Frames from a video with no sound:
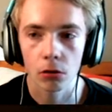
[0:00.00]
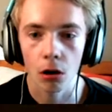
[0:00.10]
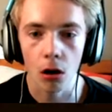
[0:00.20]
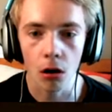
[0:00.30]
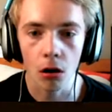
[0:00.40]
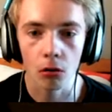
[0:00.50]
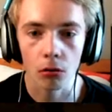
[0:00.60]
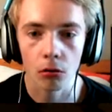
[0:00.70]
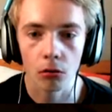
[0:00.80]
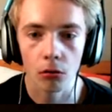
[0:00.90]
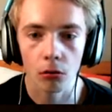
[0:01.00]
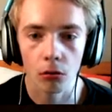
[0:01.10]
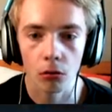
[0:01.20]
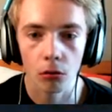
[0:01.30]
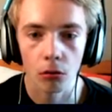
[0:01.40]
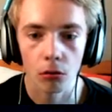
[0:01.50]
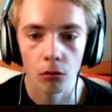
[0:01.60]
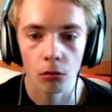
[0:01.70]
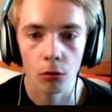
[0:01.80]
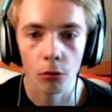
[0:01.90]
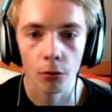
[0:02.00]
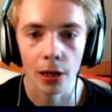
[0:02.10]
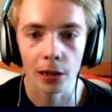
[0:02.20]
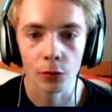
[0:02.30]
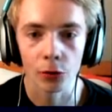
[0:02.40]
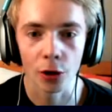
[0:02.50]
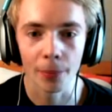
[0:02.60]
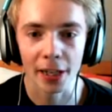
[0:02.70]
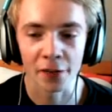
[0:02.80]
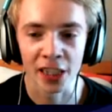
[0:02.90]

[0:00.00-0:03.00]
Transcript: Oh. Well, don't mind if I